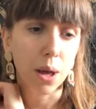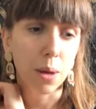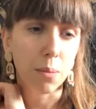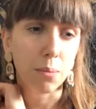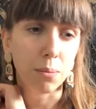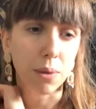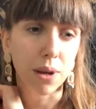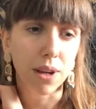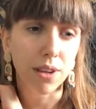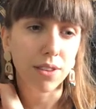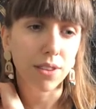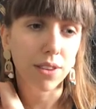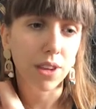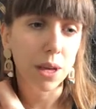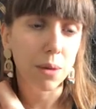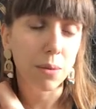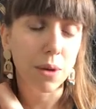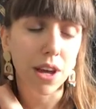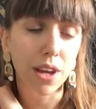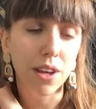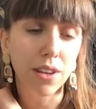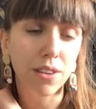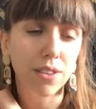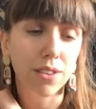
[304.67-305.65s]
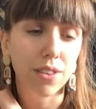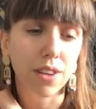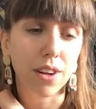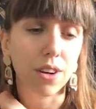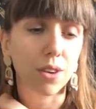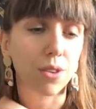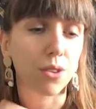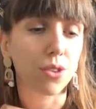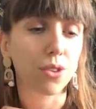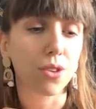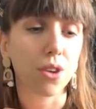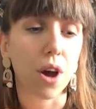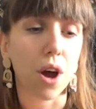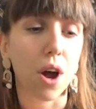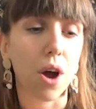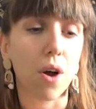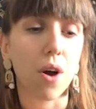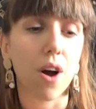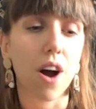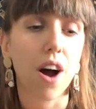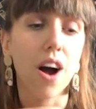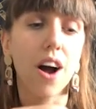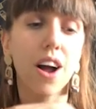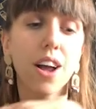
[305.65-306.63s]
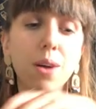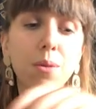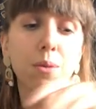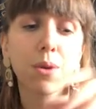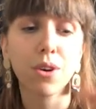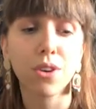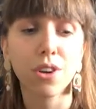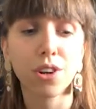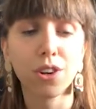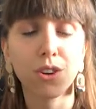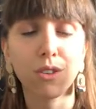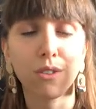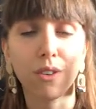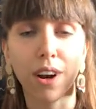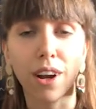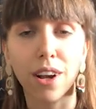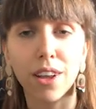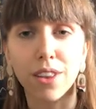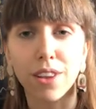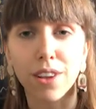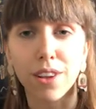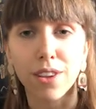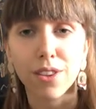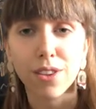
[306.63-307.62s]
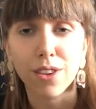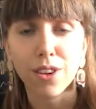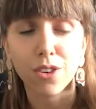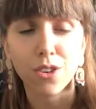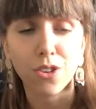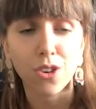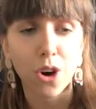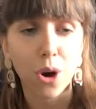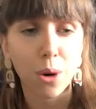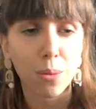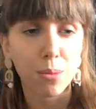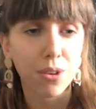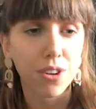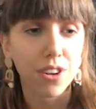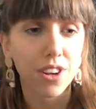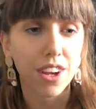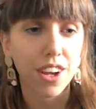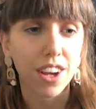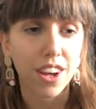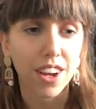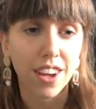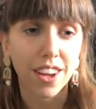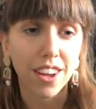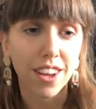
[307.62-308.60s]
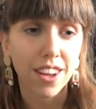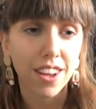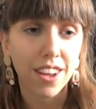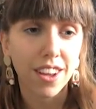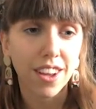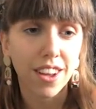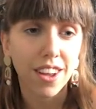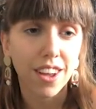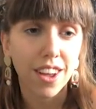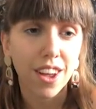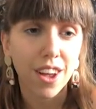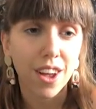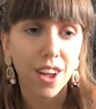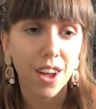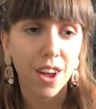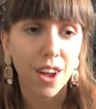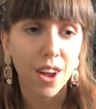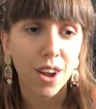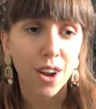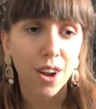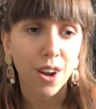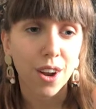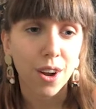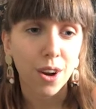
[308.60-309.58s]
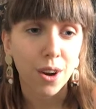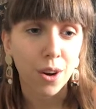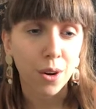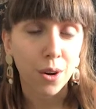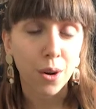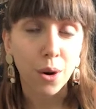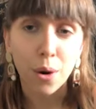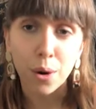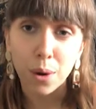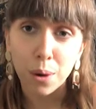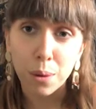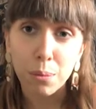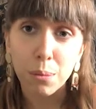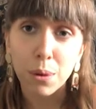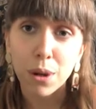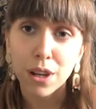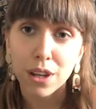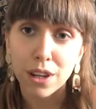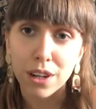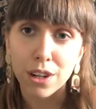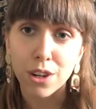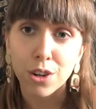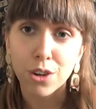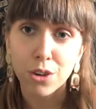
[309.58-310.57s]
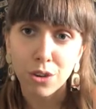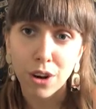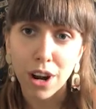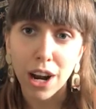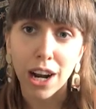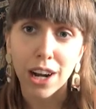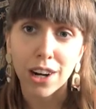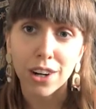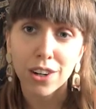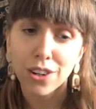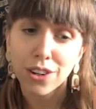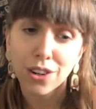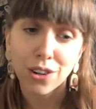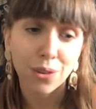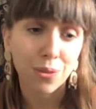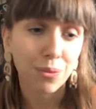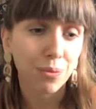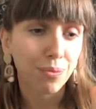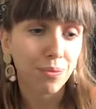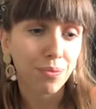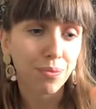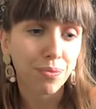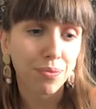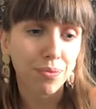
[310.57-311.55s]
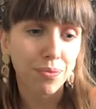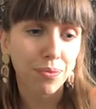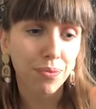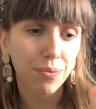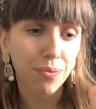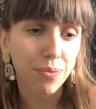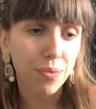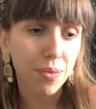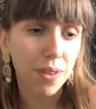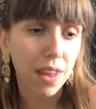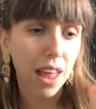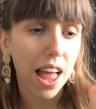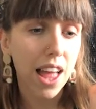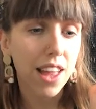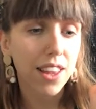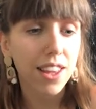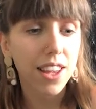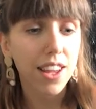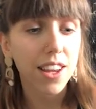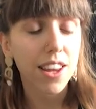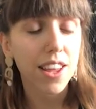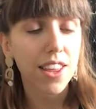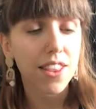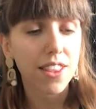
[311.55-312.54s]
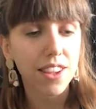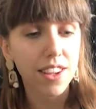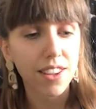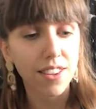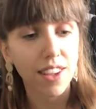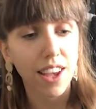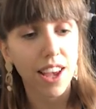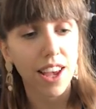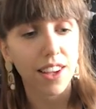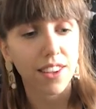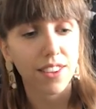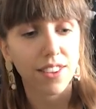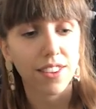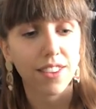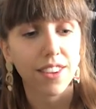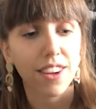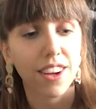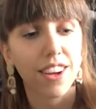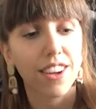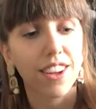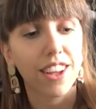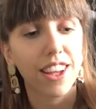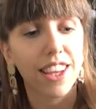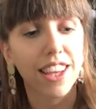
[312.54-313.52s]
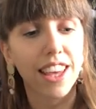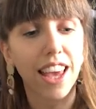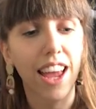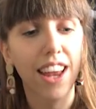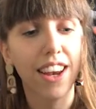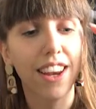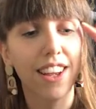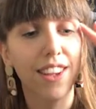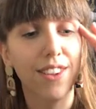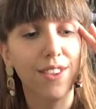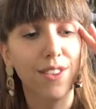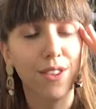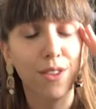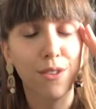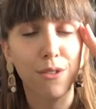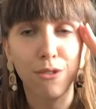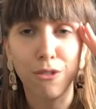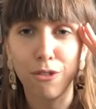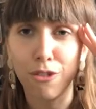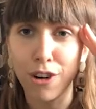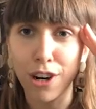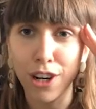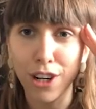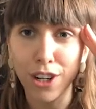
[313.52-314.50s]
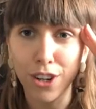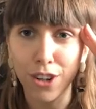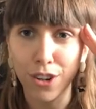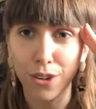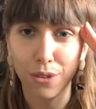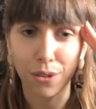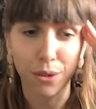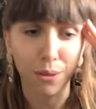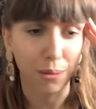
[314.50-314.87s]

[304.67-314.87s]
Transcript: base game hairstyles, so I am going to rank this top tier, not completely trash. And then this hairstyle, again, it's the fringe for